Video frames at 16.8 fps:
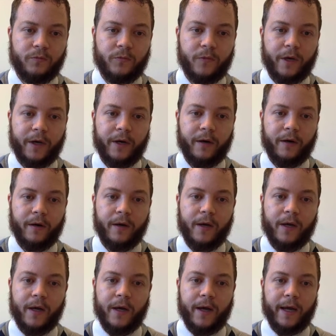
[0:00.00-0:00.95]
right here.
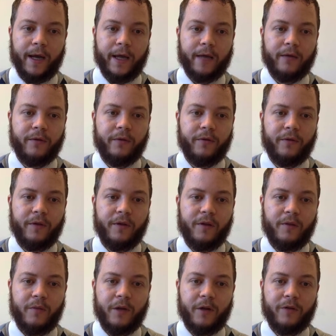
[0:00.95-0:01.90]
And you'll see
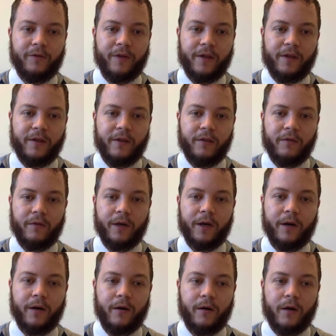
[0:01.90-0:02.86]
some interface things right
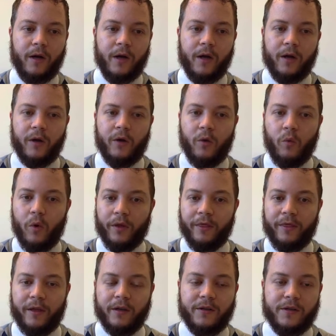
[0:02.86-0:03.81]
here.
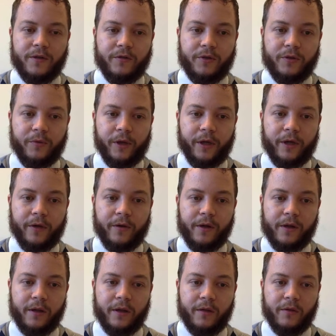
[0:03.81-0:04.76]
One thing to, to really
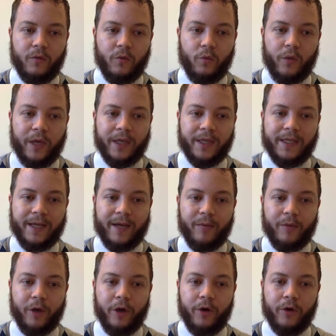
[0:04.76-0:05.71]
notice is we can
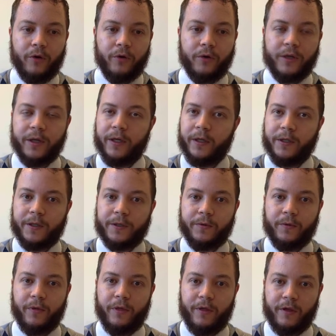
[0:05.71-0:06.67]
type code
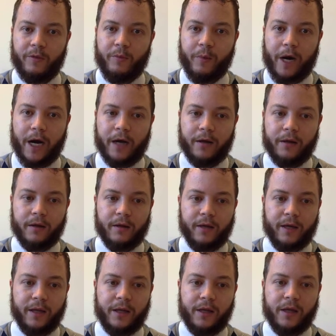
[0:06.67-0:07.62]
into this box
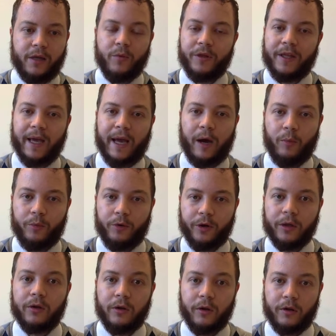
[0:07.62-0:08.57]
and see what the
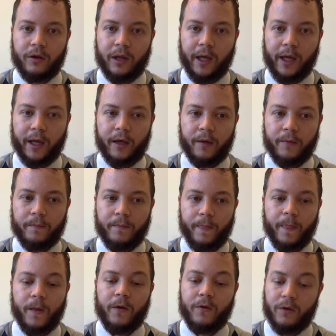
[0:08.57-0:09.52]
output looks like.
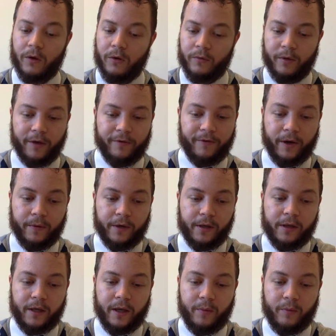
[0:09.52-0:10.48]
So if I were to
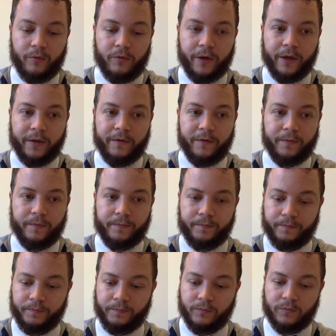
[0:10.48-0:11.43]
say print
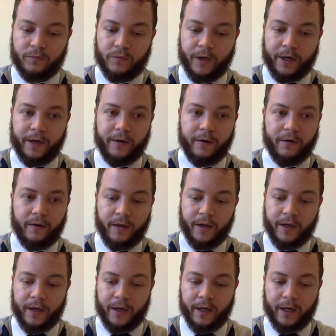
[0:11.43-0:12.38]
right here,
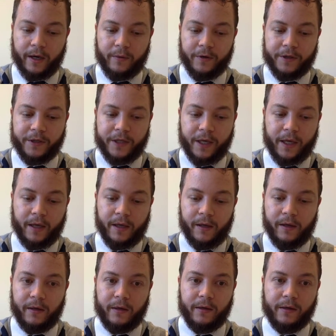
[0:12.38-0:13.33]
and I were to say
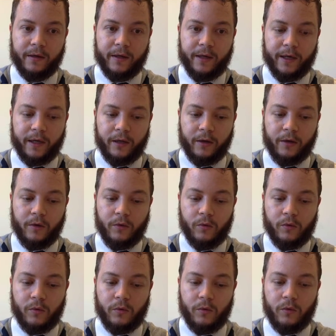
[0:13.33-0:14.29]
hello
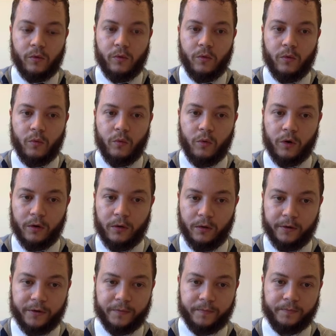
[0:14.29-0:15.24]

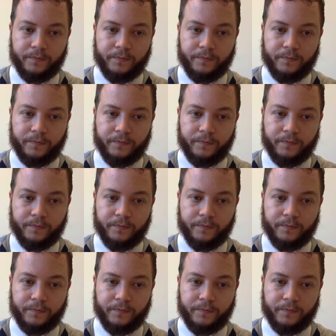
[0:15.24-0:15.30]
world,